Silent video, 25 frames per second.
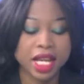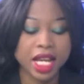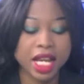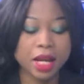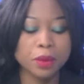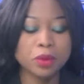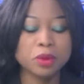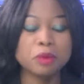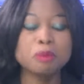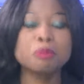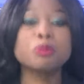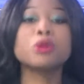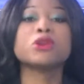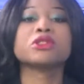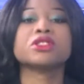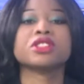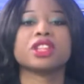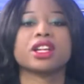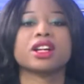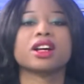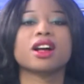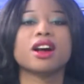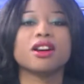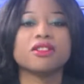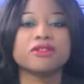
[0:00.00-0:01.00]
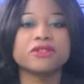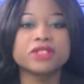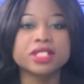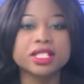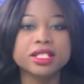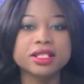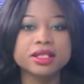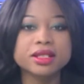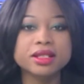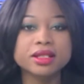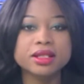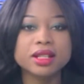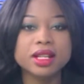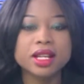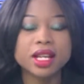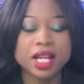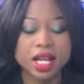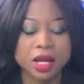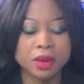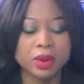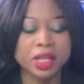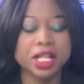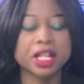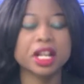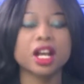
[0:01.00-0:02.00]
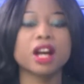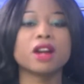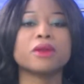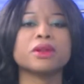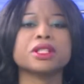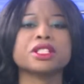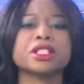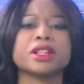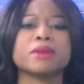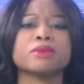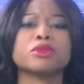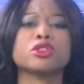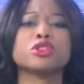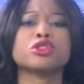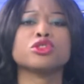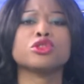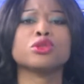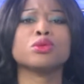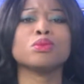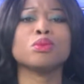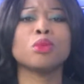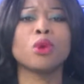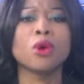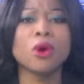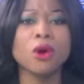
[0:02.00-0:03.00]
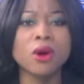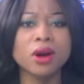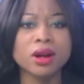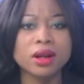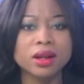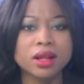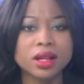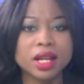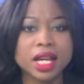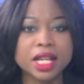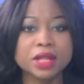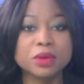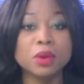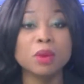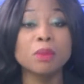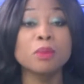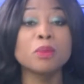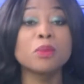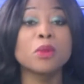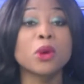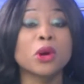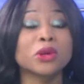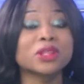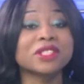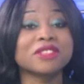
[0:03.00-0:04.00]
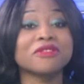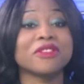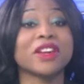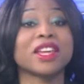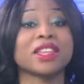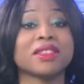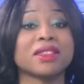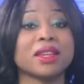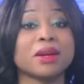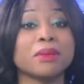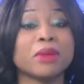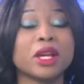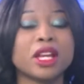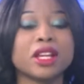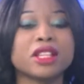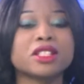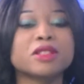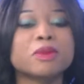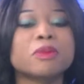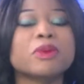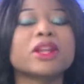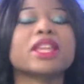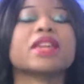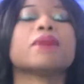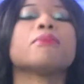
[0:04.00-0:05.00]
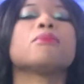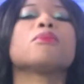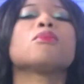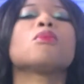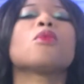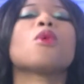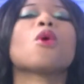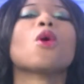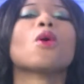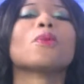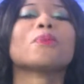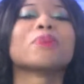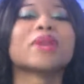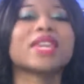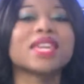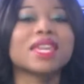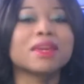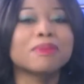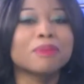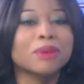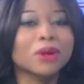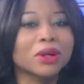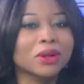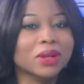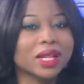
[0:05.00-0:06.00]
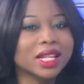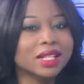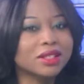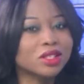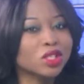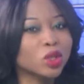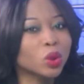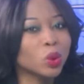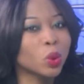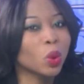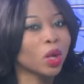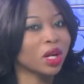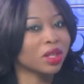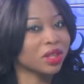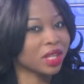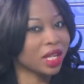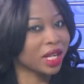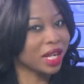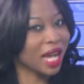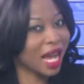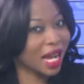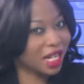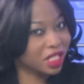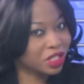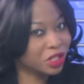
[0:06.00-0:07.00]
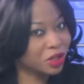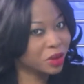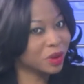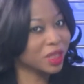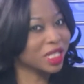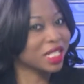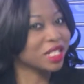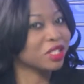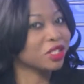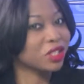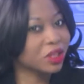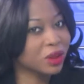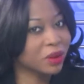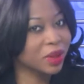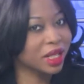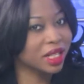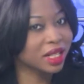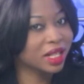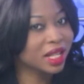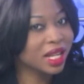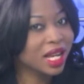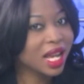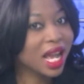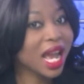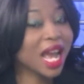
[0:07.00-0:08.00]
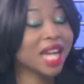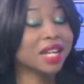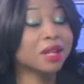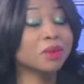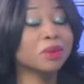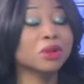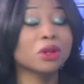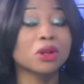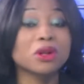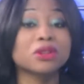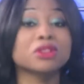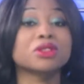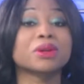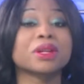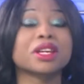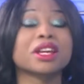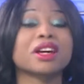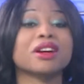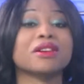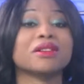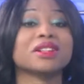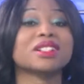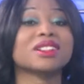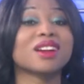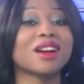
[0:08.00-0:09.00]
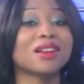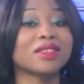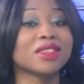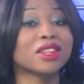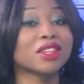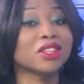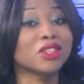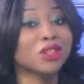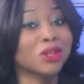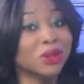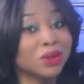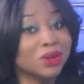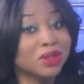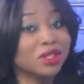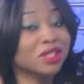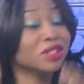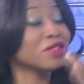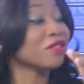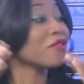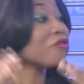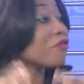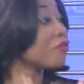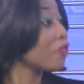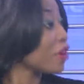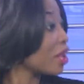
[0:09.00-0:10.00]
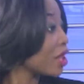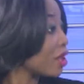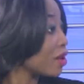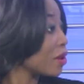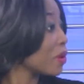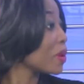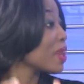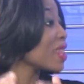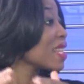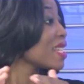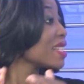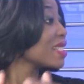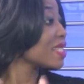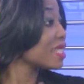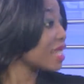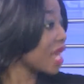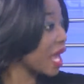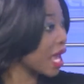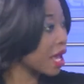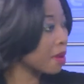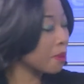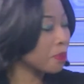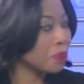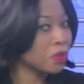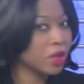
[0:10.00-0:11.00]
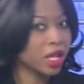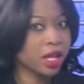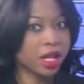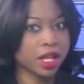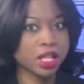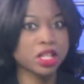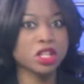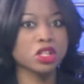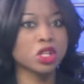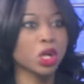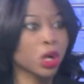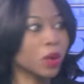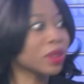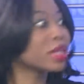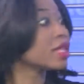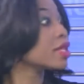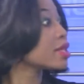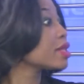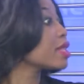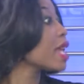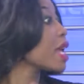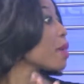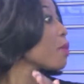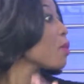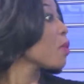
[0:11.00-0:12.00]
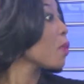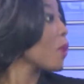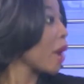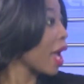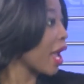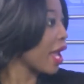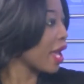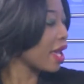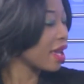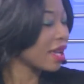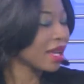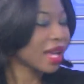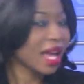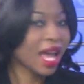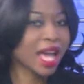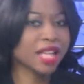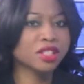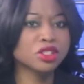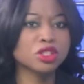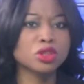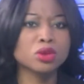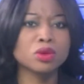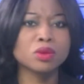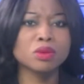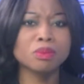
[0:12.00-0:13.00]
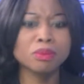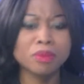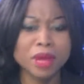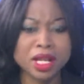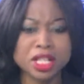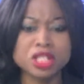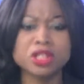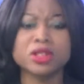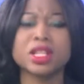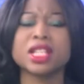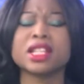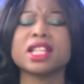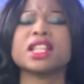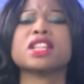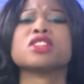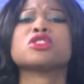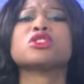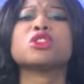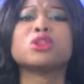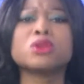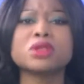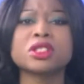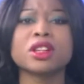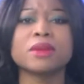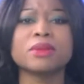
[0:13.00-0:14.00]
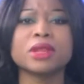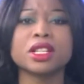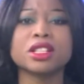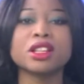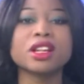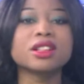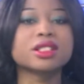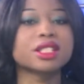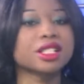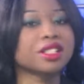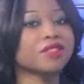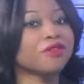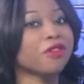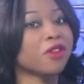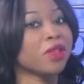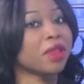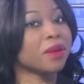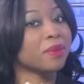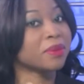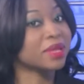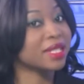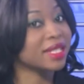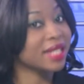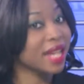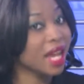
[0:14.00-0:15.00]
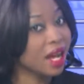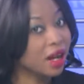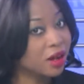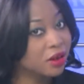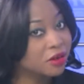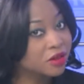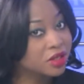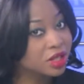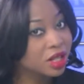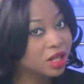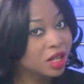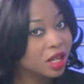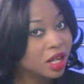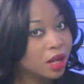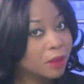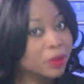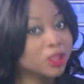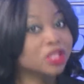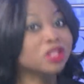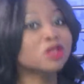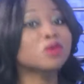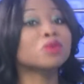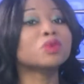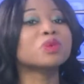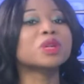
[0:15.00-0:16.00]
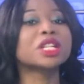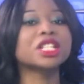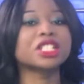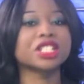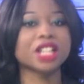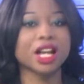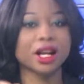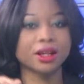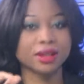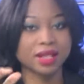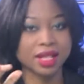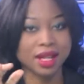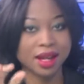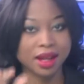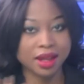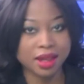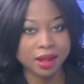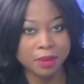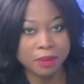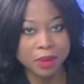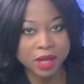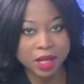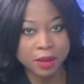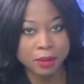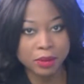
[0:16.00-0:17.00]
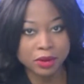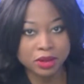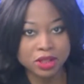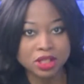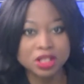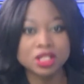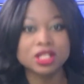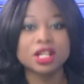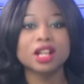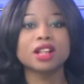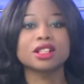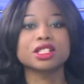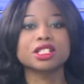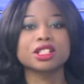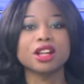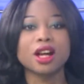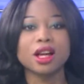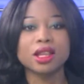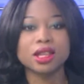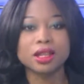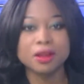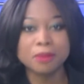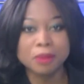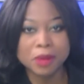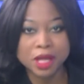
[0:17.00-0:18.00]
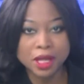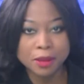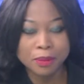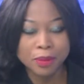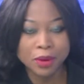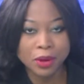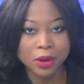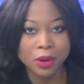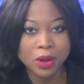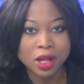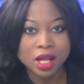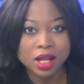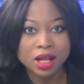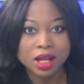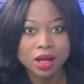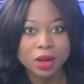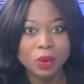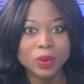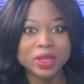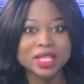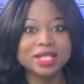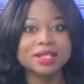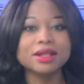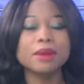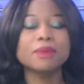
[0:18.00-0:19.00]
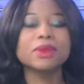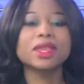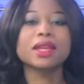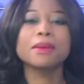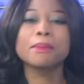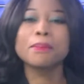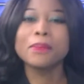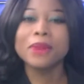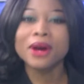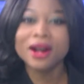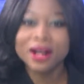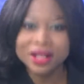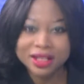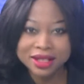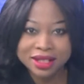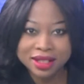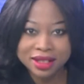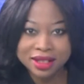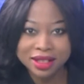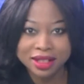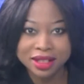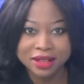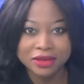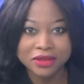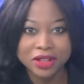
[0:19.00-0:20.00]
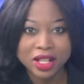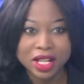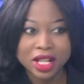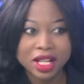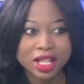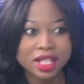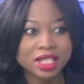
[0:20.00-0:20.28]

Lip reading: It will boost their confidence. It will encourage them to do more. It will motivate them to bring in more people into what they're actually doing. And it will also encourage other youth to follow in the same, in the same way, and to make sure that they do something, not just for themselves, but to reach out to other people, to touch other people with something positive.